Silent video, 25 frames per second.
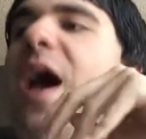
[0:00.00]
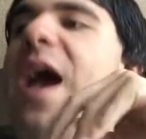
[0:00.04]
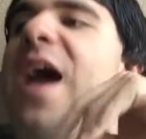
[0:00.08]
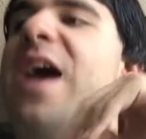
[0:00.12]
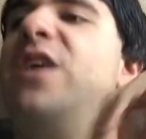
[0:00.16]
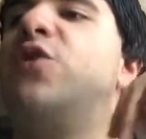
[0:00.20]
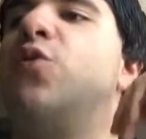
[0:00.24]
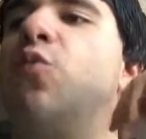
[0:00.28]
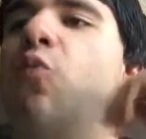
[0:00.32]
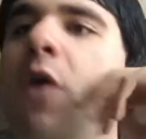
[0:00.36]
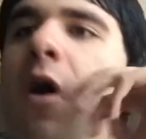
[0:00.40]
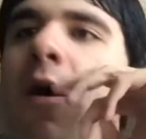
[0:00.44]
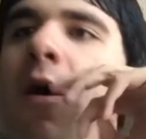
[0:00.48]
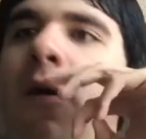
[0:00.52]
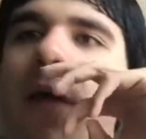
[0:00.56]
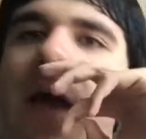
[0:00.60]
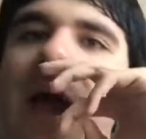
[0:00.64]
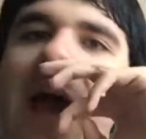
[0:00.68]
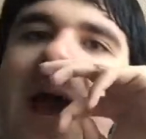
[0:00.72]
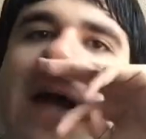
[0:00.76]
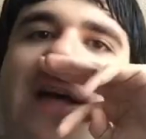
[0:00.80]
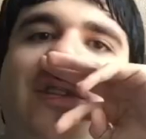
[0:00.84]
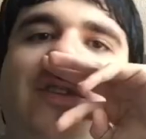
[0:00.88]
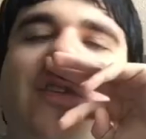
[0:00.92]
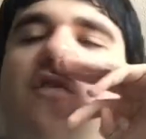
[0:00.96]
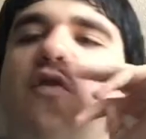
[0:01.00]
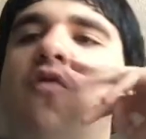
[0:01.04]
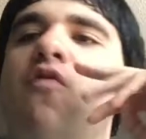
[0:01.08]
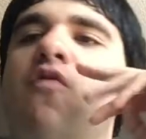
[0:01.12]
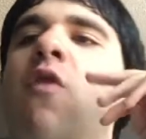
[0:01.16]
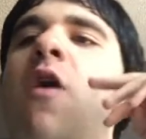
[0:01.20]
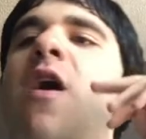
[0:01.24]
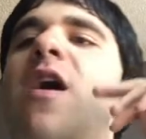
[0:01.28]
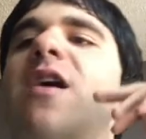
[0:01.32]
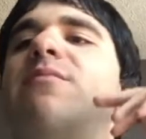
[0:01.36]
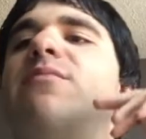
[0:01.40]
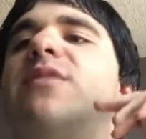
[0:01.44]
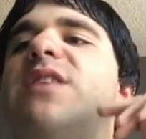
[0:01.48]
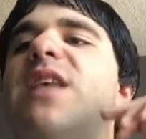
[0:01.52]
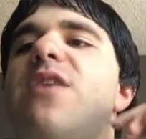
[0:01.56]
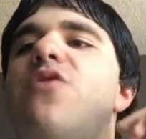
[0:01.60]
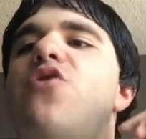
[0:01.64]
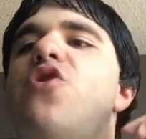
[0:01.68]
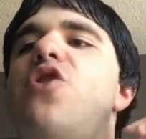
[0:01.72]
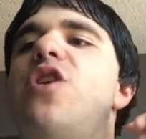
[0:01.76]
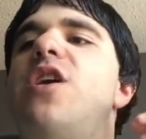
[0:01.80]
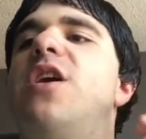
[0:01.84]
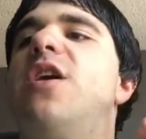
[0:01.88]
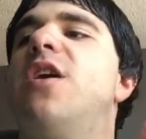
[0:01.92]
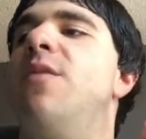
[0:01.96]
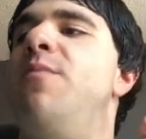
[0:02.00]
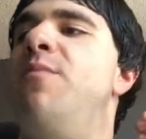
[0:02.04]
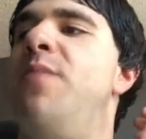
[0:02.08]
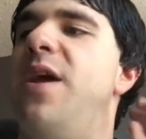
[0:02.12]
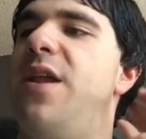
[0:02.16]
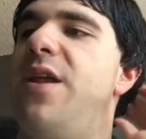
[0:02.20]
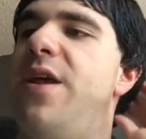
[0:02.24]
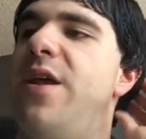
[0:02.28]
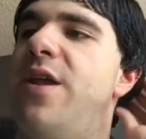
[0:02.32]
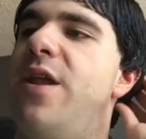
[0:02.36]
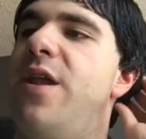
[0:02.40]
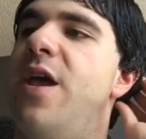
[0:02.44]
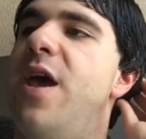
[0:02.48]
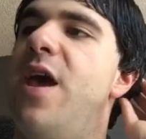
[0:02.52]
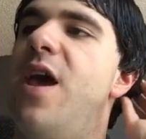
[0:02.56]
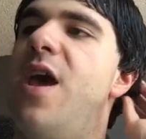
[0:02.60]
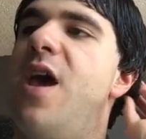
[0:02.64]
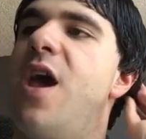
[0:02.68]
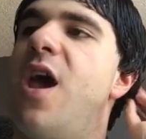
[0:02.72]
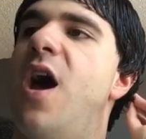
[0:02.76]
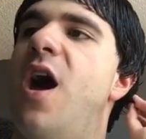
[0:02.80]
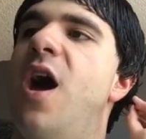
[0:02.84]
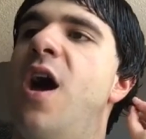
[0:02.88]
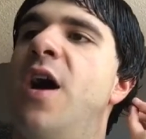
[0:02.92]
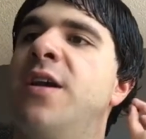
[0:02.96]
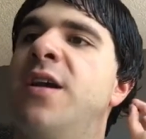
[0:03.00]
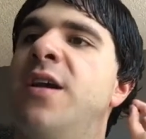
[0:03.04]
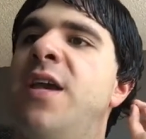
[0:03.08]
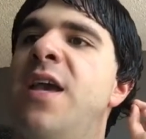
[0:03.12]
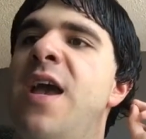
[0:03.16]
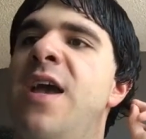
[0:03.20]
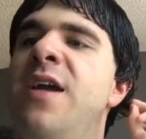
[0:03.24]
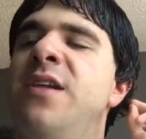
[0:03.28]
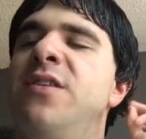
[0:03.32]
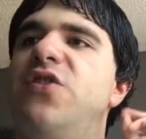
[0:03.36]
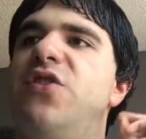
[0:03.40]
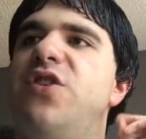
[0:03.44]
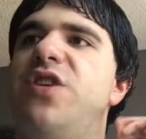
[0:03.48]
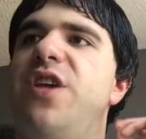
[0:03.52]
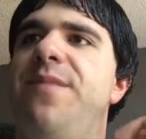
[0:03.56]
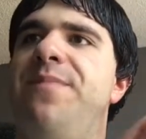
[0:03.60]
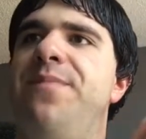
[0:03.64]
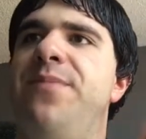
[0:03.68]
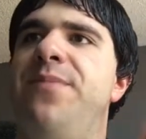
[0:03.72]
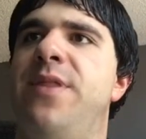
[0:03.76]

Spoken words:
as well as crimes that she committed against